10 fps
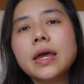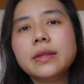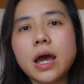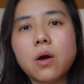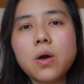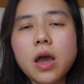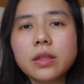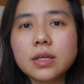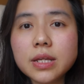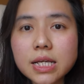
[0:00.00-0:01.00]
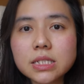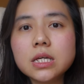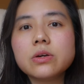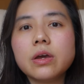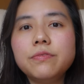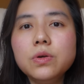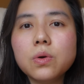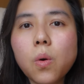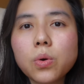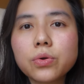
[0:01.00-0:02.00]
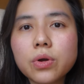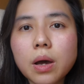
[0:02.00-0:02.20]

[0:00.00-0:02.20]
Now, the next tier, if you order